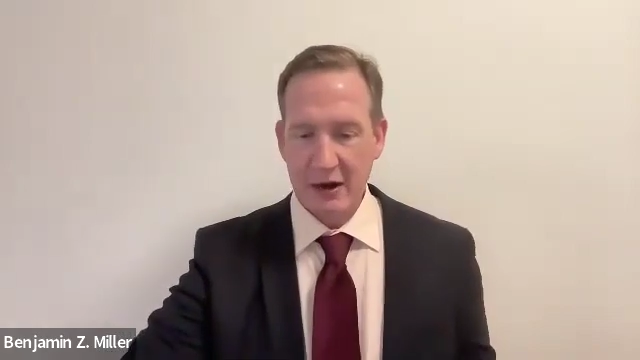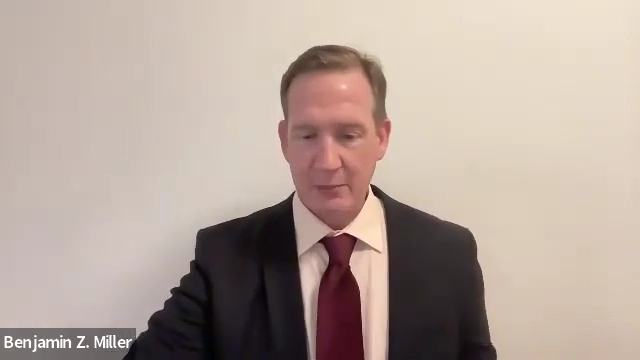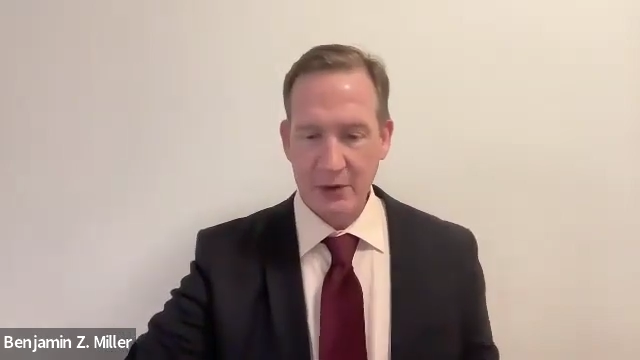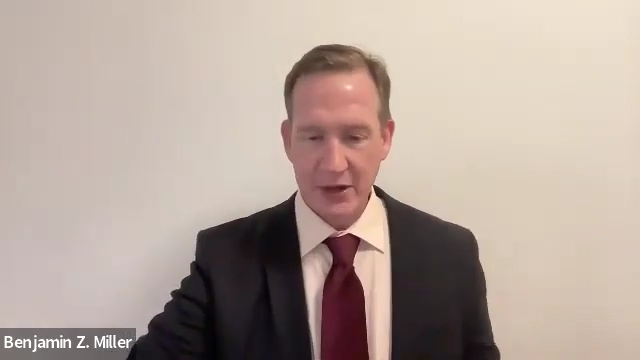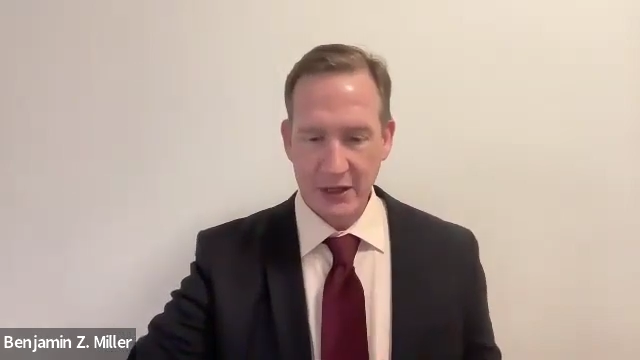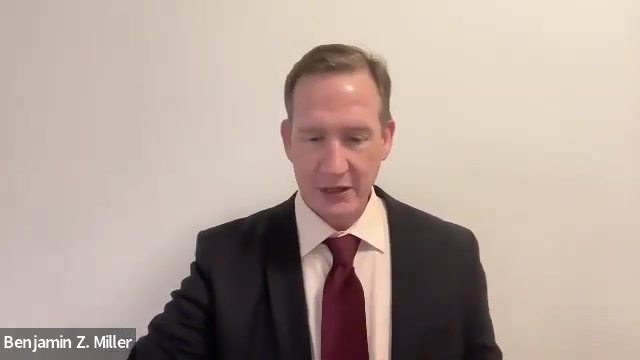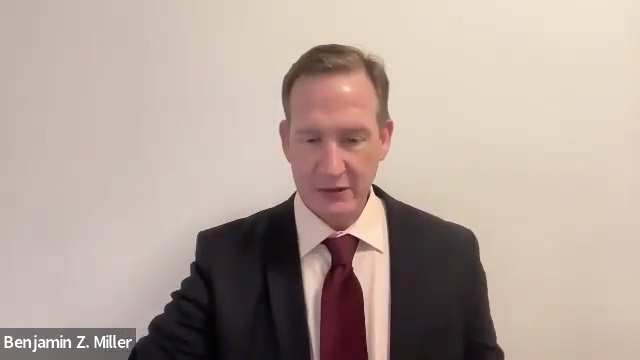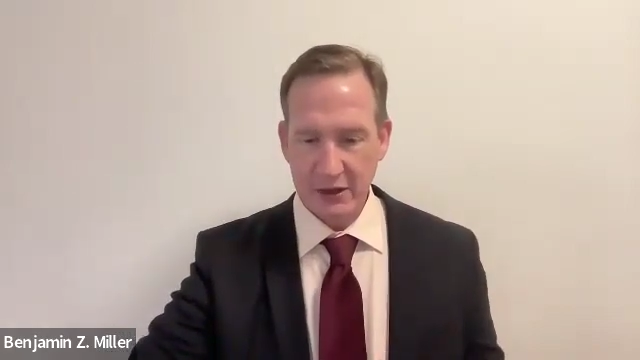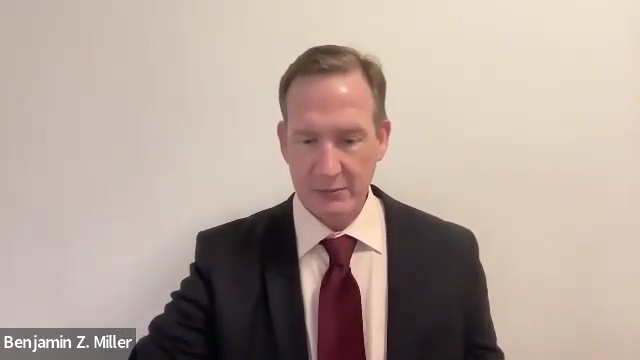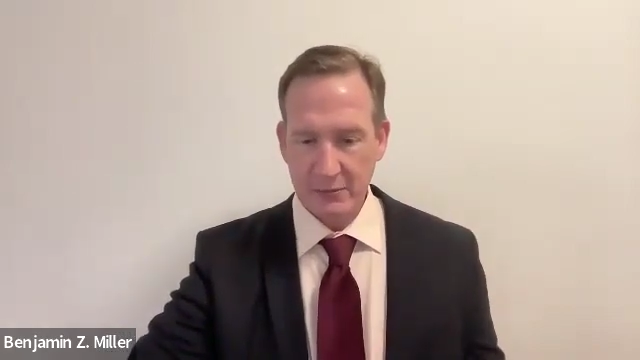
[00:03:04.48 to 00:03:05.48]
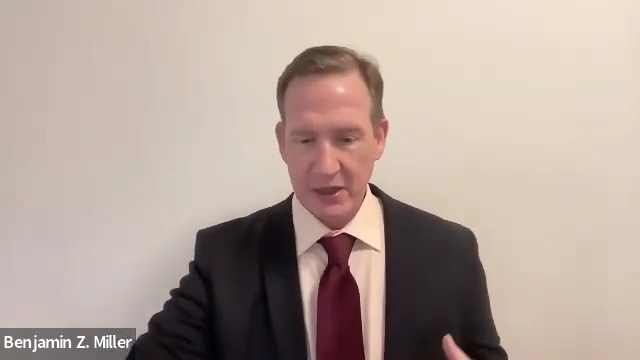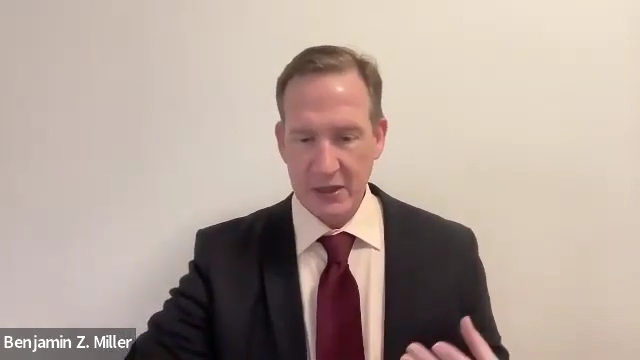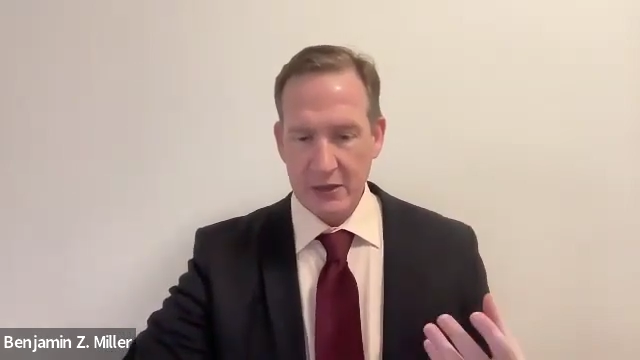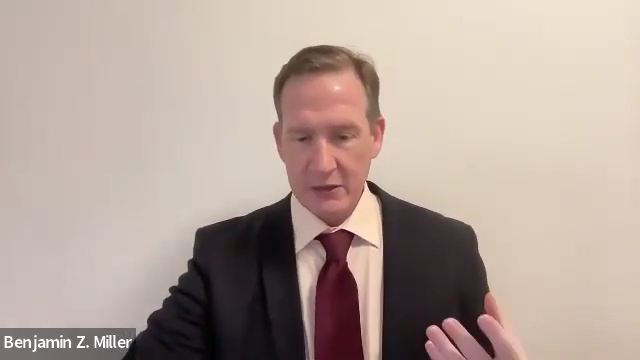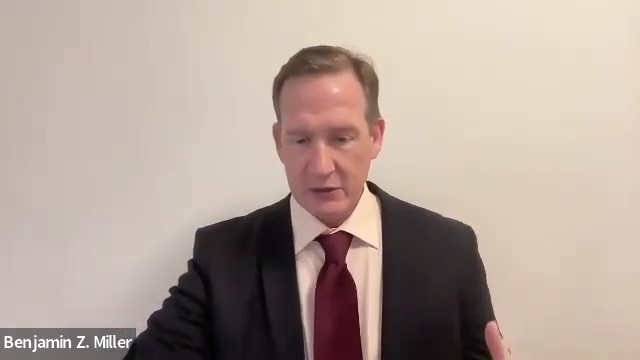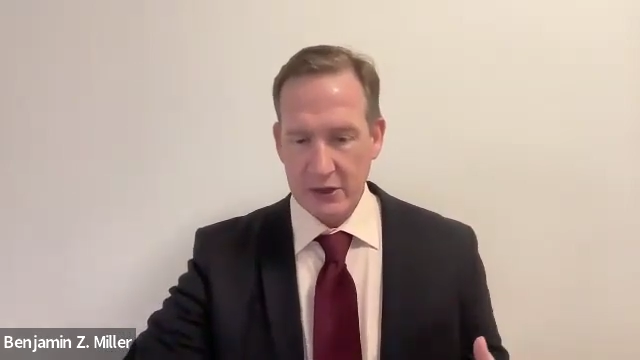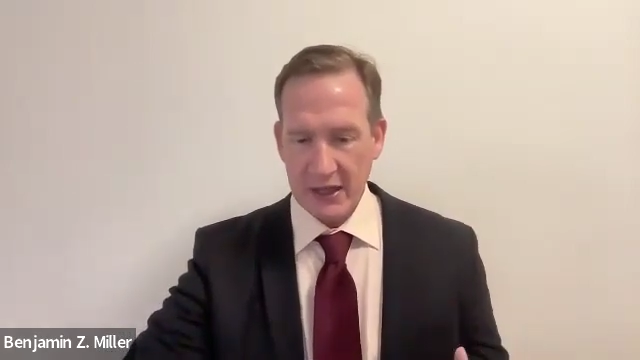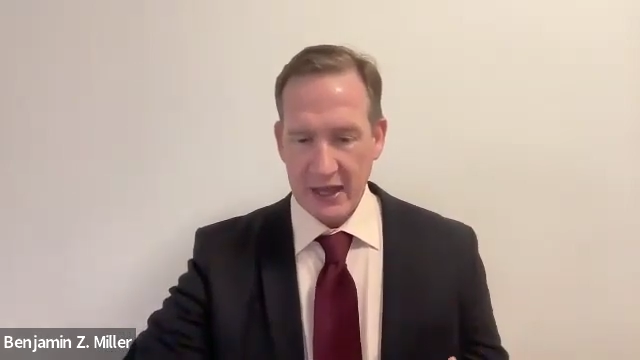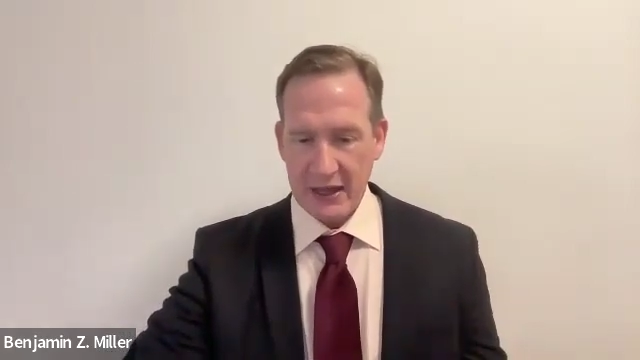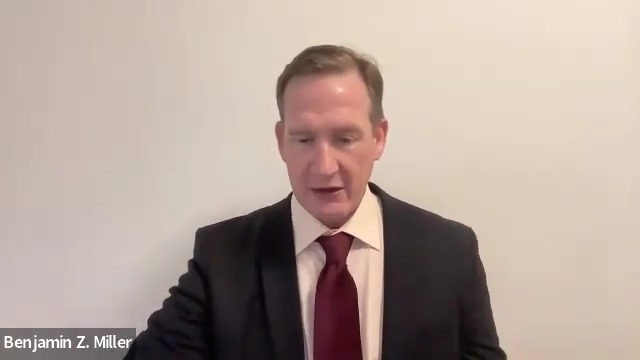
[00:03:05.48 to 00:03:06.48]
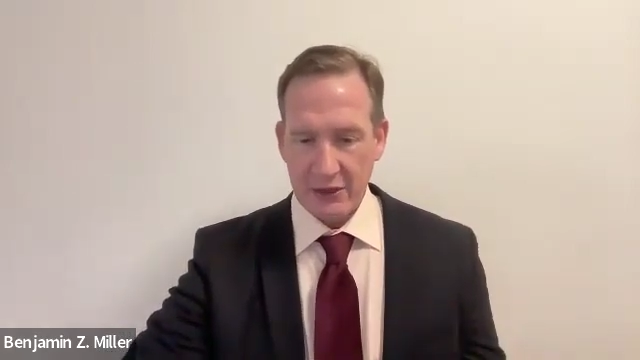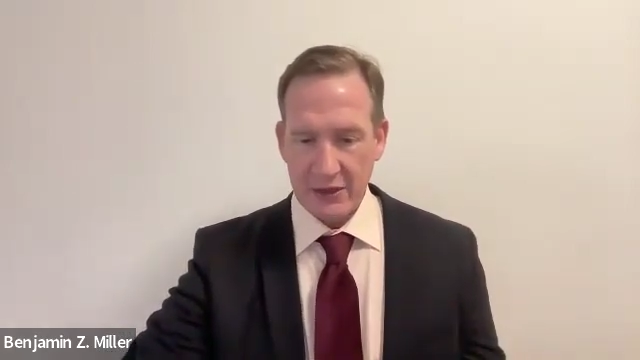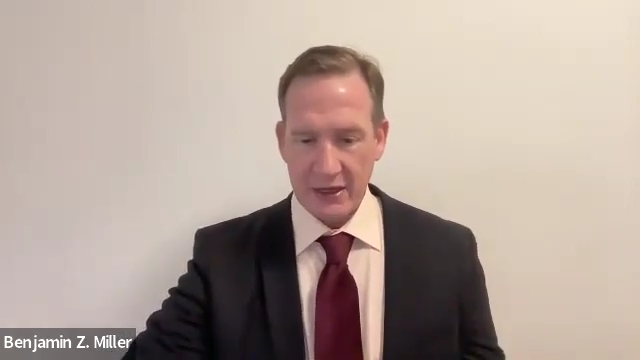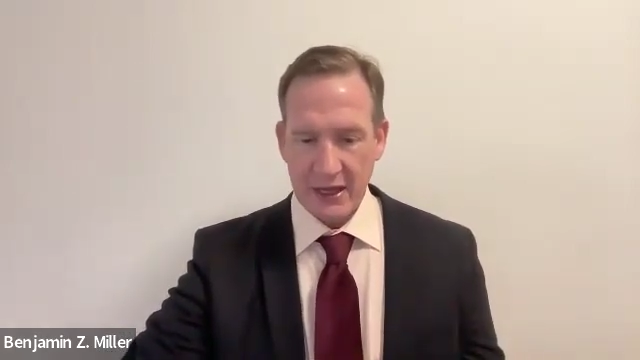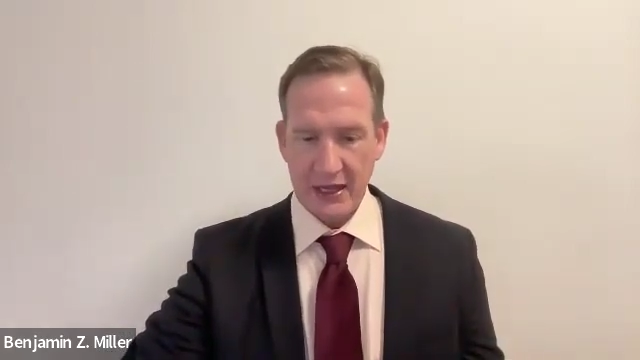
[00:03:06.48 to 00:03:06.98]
operating income, you're going to add on the